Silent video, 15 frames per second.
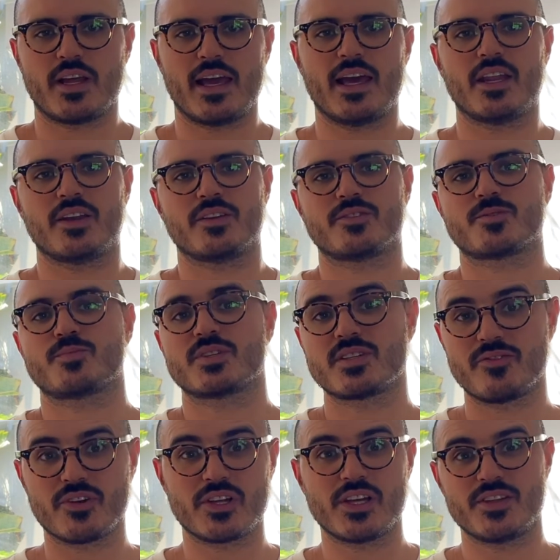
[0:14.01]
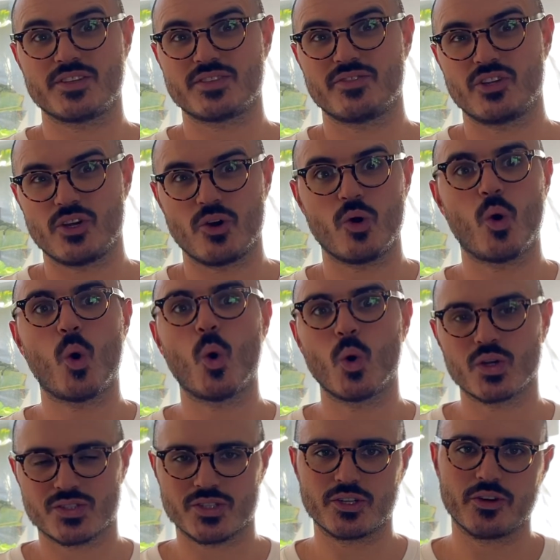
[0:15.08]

and specifically in this video, horse